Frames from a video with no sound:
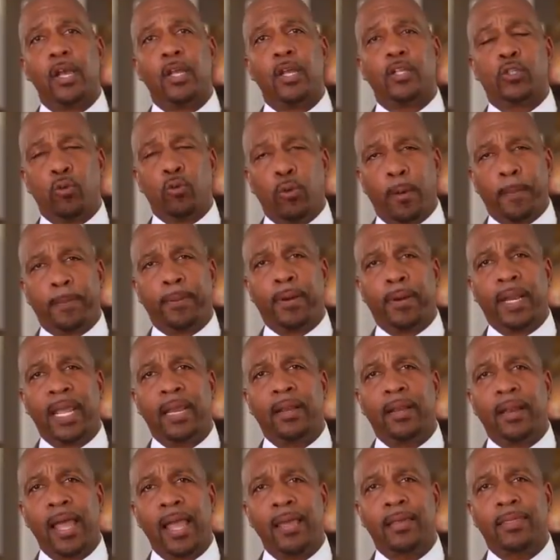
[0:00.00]
to a
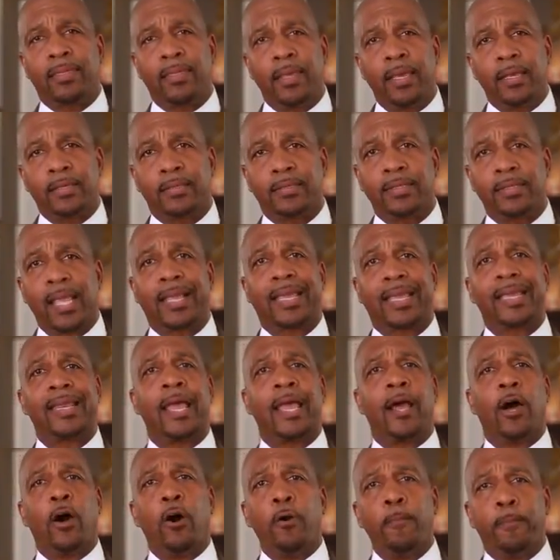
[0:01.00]
plan like this that can
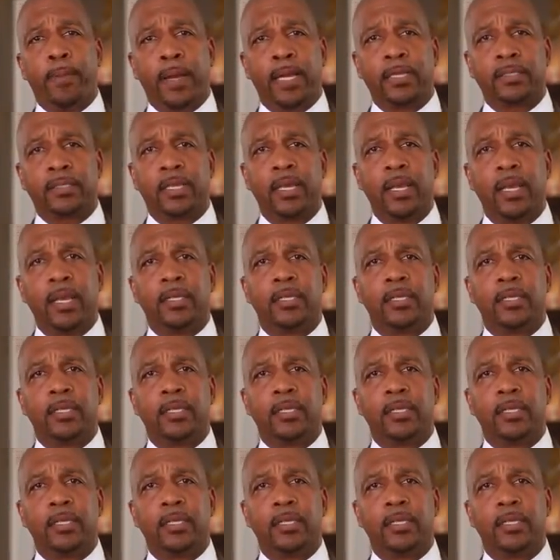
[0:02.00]
help us